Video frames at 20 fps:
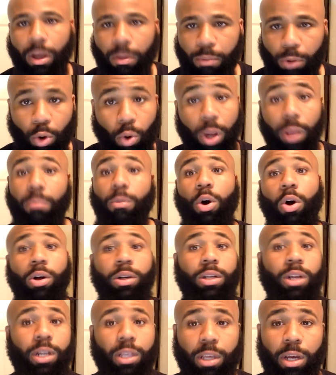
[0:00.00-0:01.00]
going
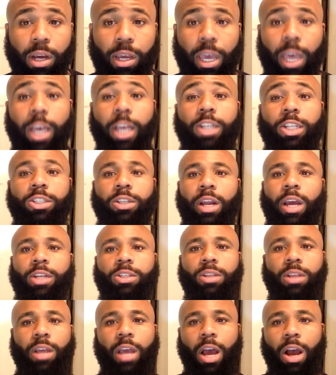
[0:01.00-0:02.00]
bald at a young age, and
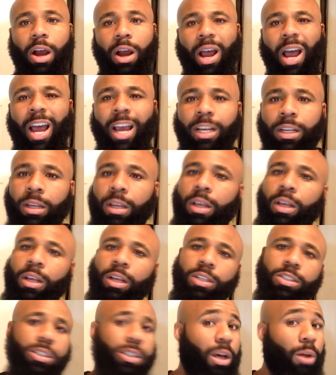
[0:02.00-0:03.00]
actually how I
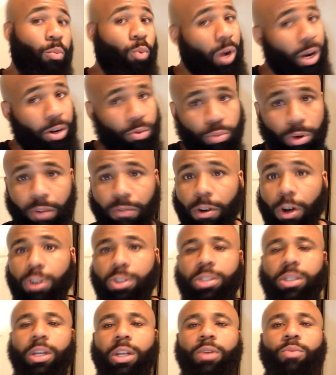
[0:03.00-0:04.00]
somewhat
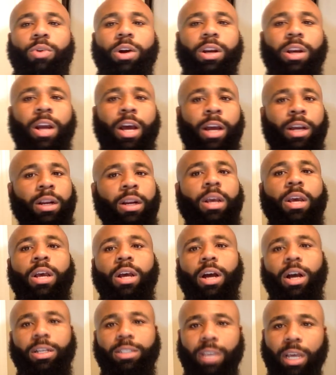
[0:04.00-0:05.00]
reversed it and whatnot.
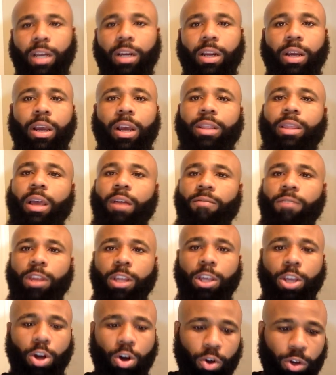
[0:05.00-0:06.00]
Take a look at that
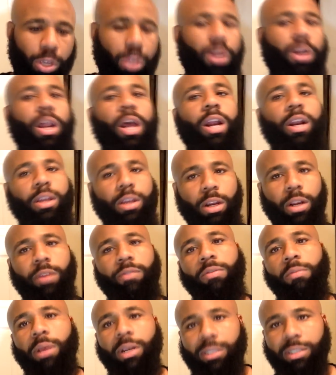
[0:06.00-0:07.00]
video and get a lot of good
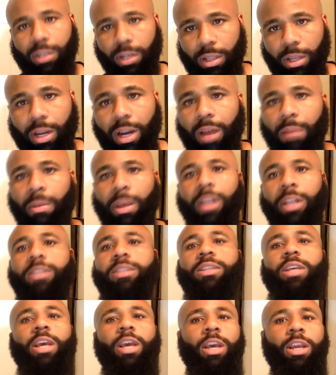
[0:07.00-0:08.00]
information in the
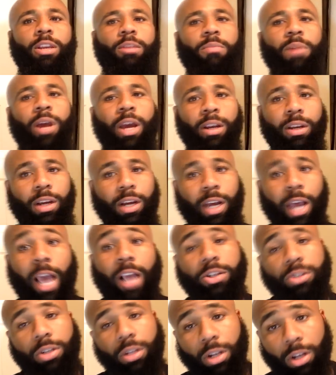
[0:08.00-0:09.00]
comments, and you might
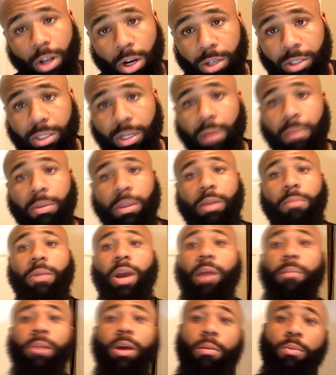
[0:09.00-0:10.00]
actually learn something. You
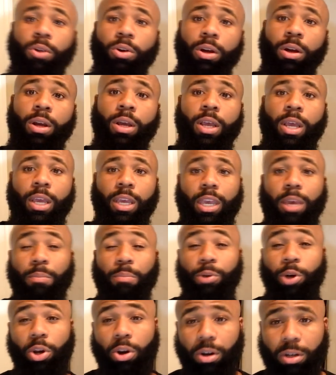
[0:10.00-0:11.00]
might be able to
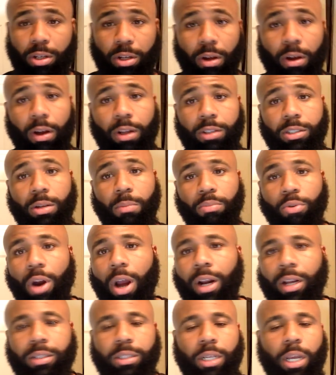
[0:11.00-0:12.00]
get put on to, some
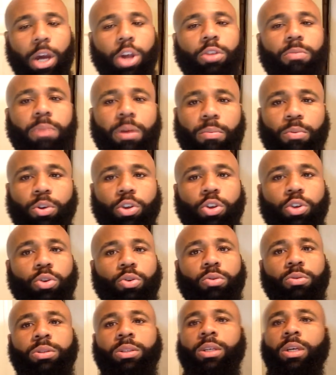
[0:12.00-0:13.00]
products that other people
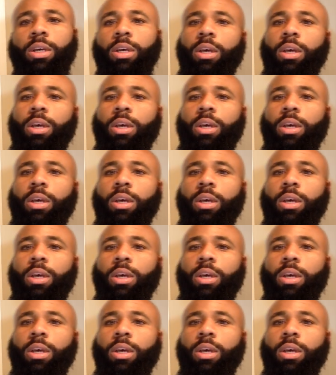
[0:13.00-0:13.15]
use